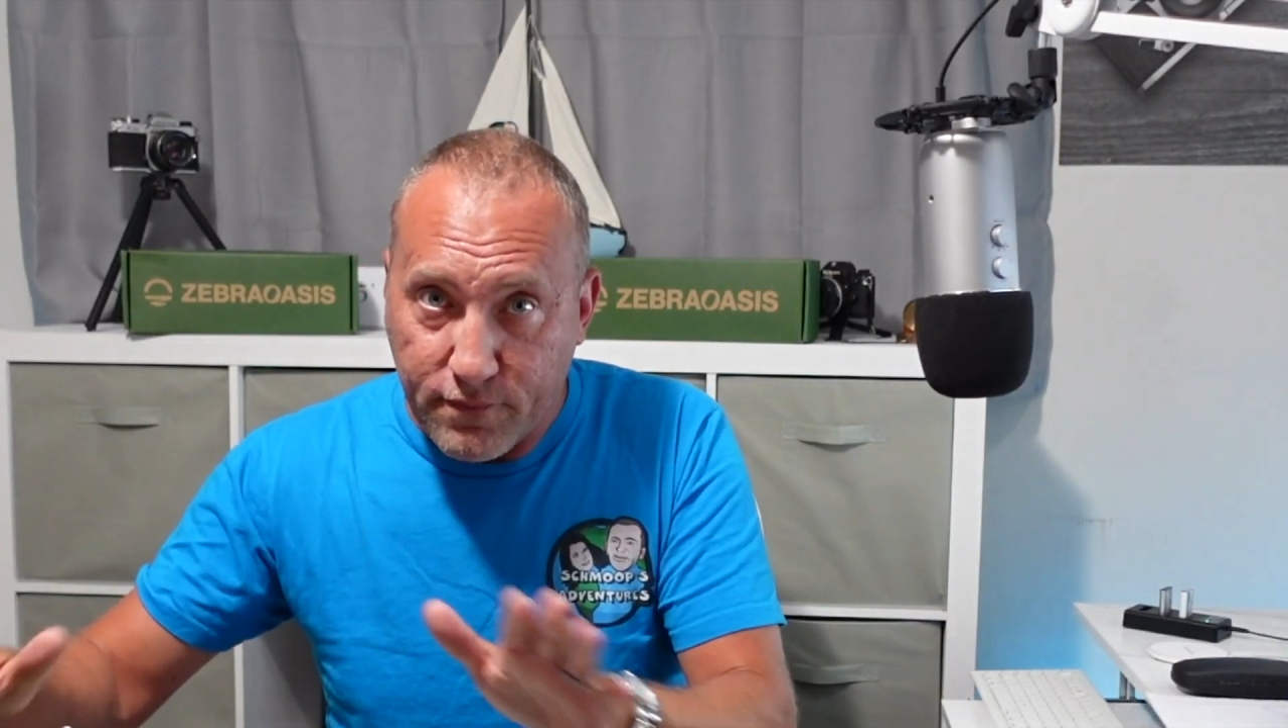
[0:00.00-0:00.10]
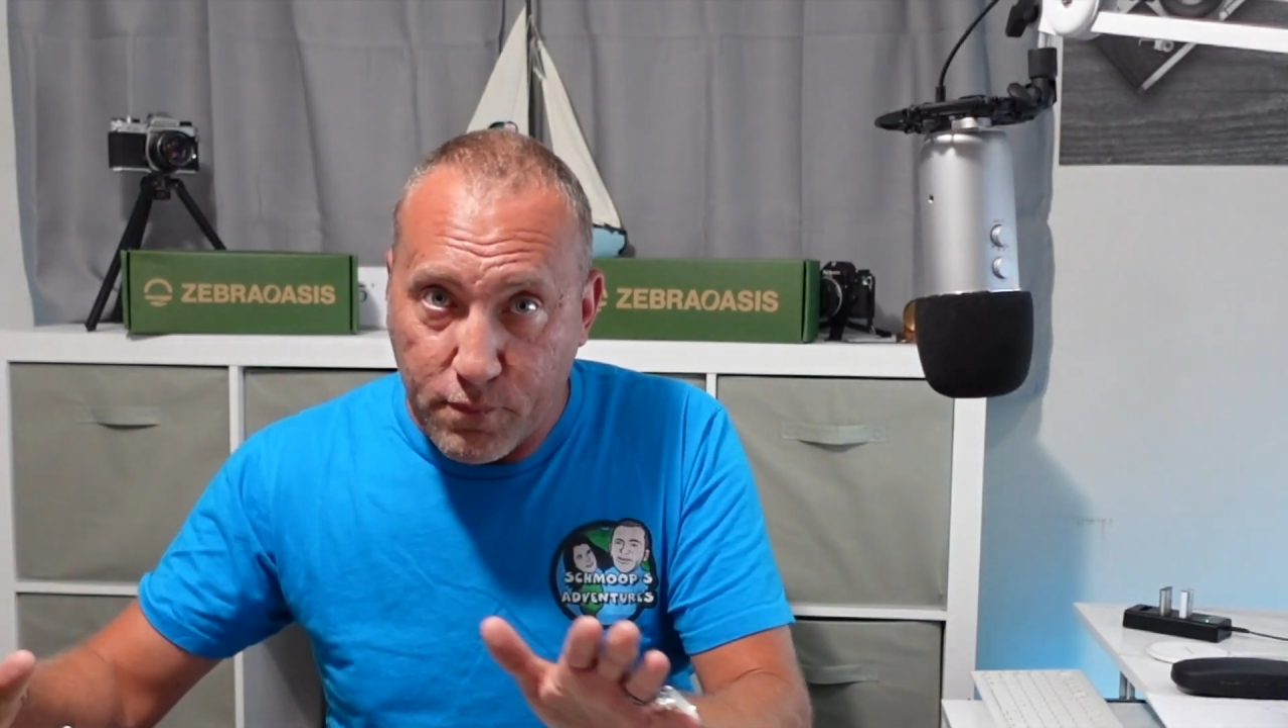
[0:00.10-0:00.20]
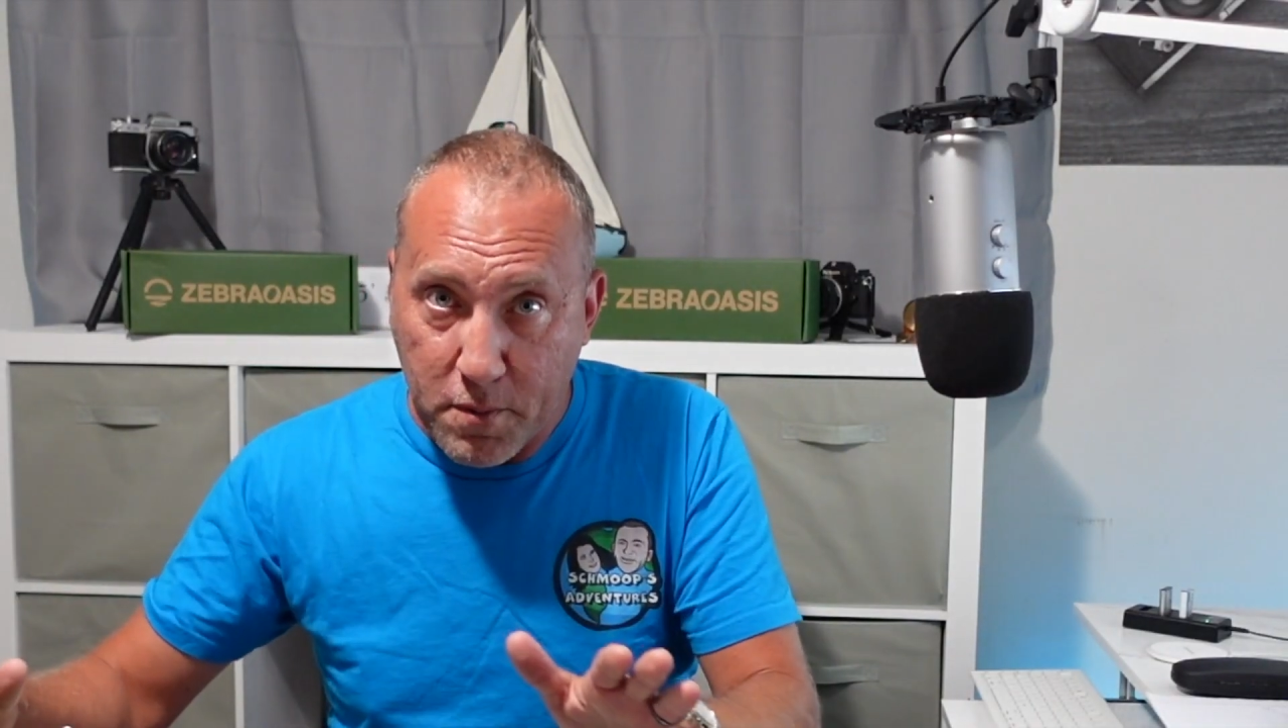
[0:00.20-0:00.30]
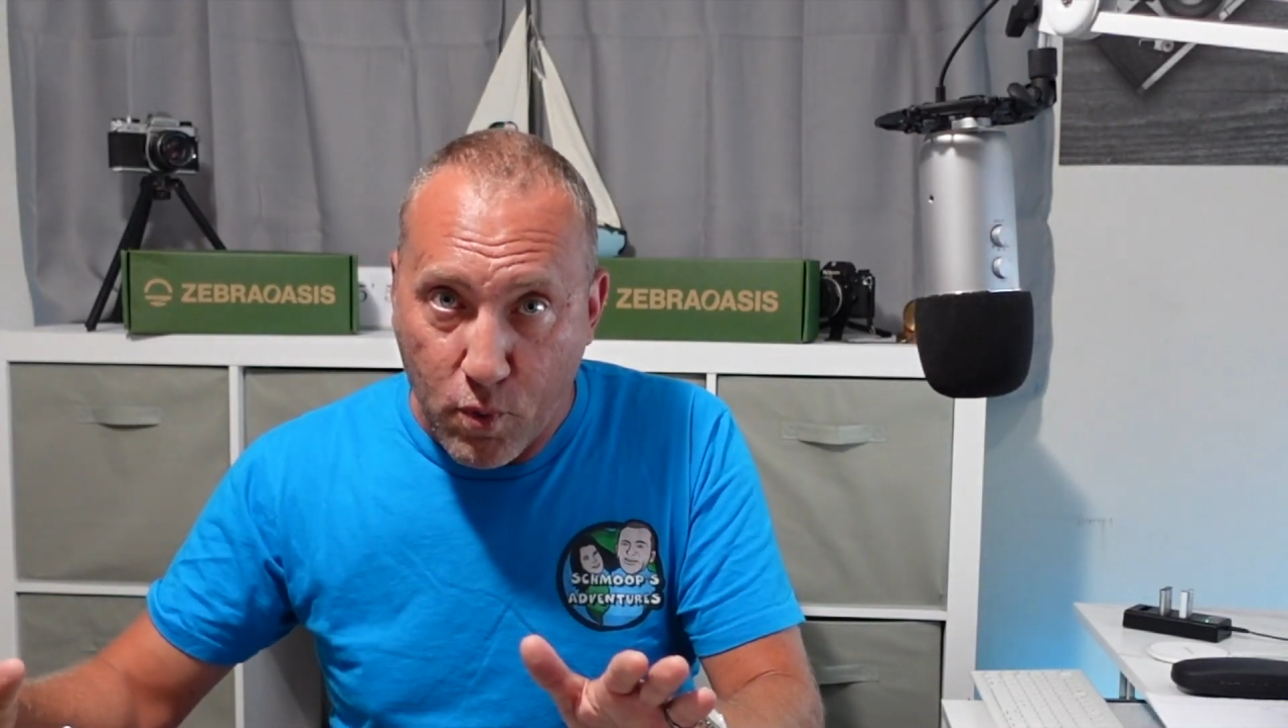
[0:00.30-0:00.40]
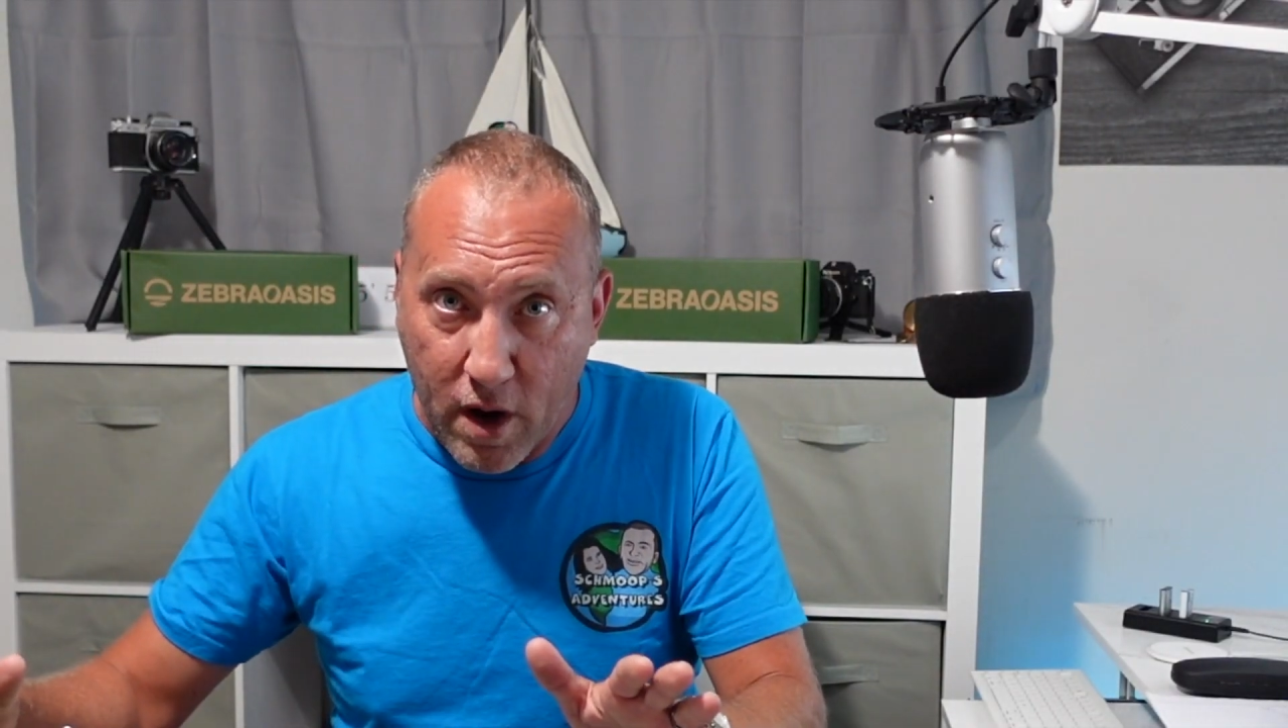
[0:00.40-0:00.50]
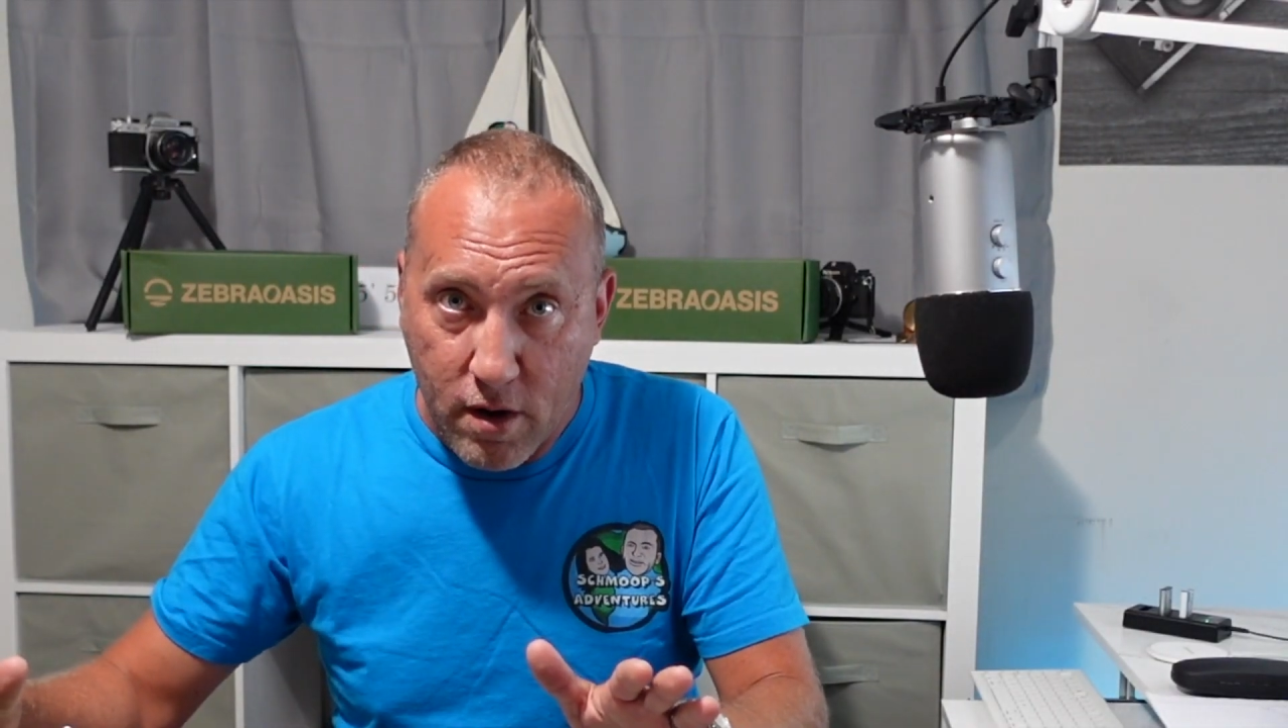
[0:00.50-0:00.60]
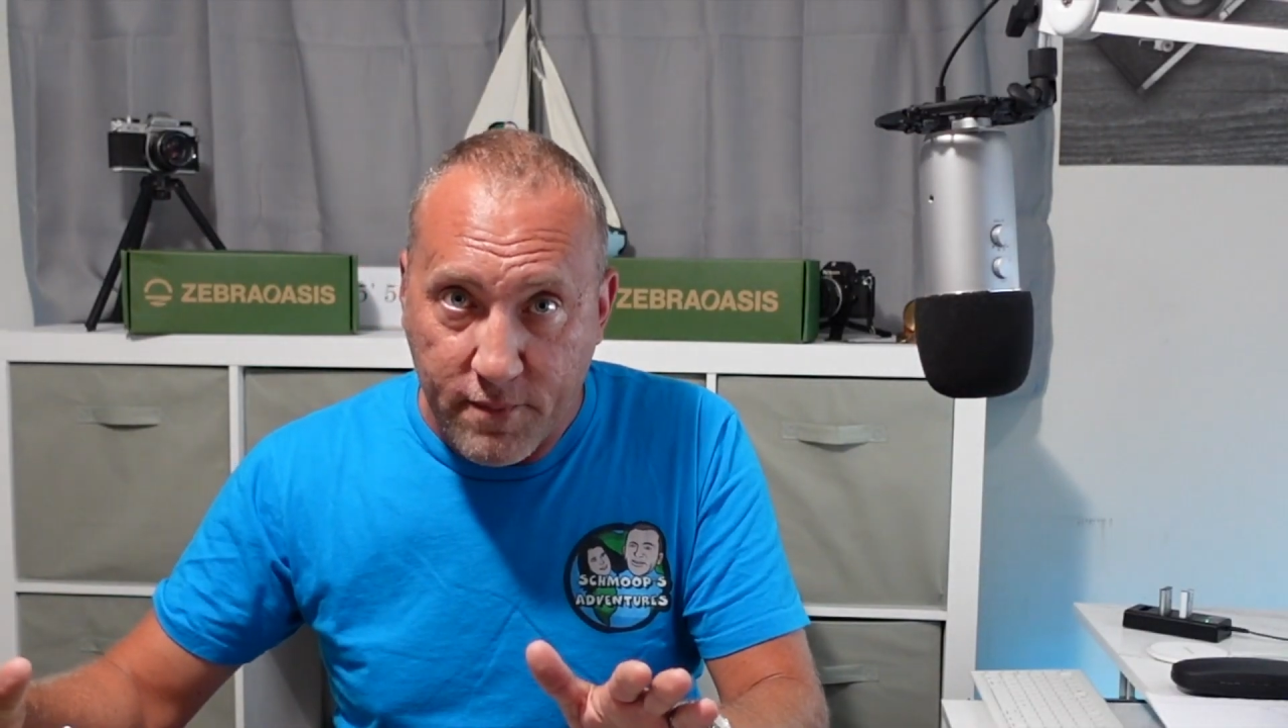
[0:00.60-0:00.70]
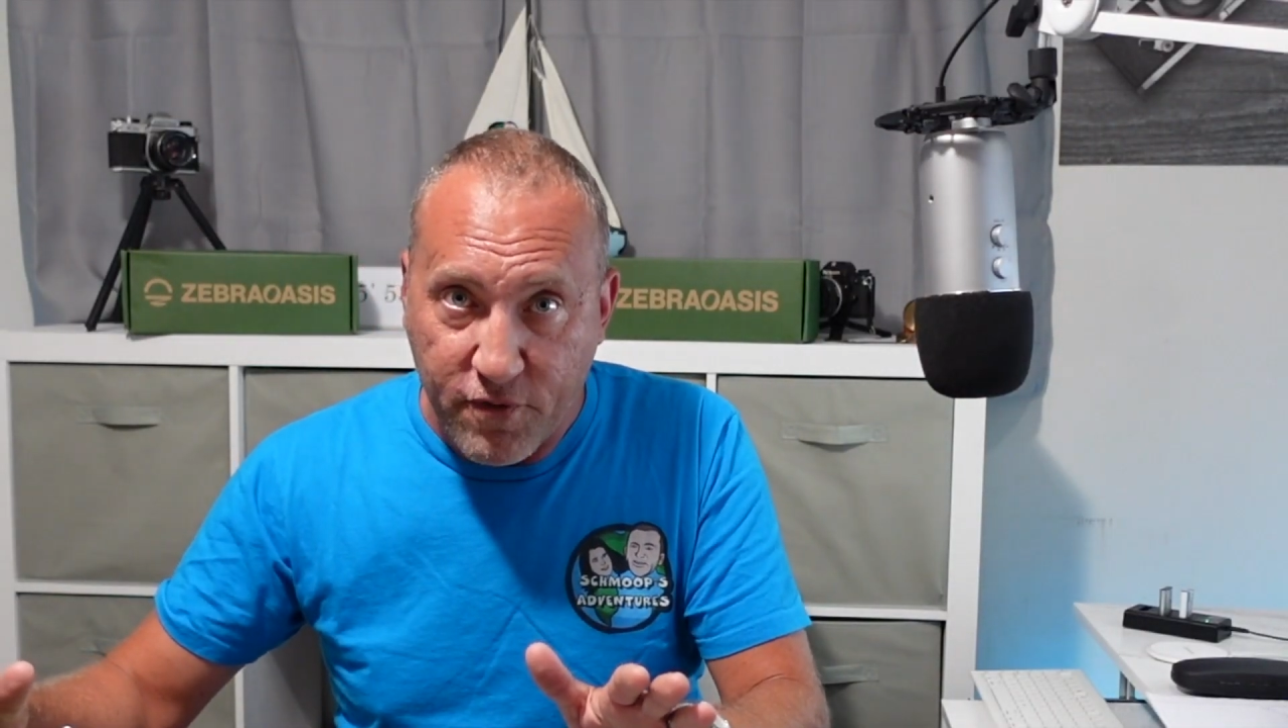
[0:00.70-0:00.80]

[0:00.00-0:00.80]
We've been wearing them